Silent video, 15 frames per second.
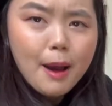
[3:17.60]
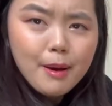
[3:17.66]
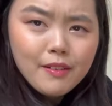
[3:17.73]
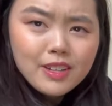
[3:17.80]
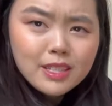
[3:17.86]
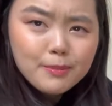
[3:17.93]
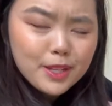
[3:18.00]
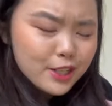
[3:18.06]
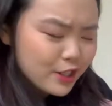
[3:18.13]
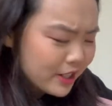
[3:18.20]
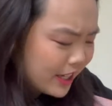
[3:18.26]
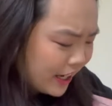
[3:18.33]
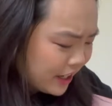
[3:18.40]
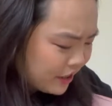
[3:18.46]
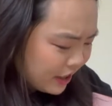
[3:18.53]
having some issues
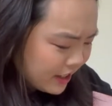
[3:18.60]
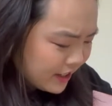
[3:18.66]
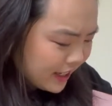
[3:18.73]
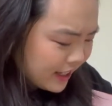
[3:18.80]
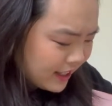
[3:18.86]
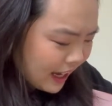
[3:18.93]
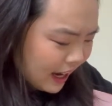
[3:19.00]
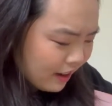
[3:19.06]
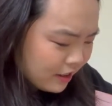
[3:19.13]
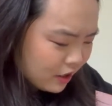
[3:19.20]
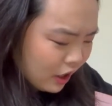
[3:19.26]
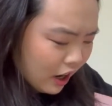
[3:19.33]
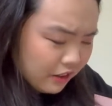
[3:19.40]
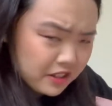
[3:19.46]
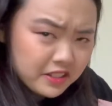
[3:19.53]
getting just 6 out,
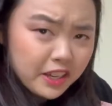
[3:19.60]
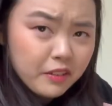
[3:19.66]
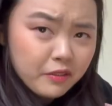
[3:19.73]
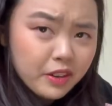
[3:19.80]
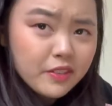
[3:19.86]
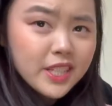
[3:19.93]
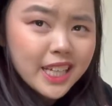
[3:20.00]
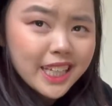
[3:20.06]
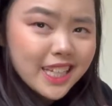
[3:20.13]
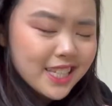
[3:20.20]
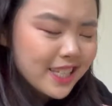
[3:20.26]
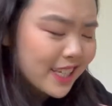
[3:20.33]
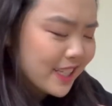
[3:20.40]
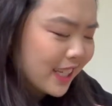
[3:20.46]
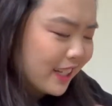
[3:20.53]
so I'll just get 15 and
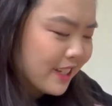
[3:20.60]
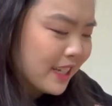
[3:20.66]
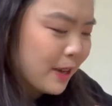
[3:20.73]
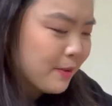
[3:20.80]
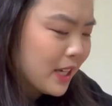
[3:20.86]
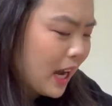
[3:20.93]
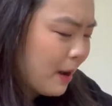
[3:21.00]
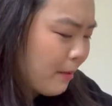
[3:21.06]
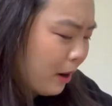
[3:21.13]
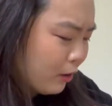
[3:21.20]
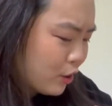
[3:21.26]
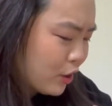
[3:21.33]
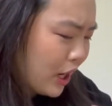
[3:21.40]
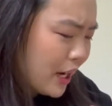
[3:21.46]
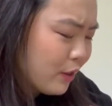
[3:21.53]
6 at the same time. I'll
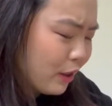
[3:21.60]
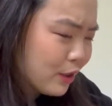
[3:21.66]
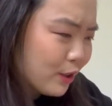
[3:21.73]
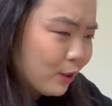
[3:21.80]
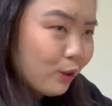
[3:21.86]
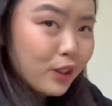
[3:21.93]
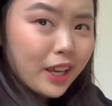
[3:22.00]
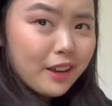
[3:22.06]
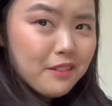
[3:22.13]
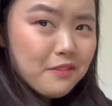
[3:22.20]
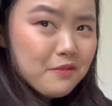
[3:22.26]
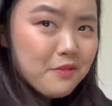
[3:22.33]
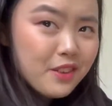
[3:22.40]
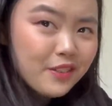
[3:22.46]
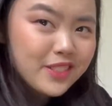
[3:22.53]
try not to look at
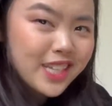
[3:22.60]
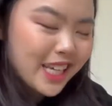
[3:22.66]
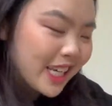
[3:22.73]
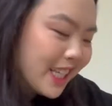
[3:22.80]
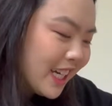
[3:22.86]
15.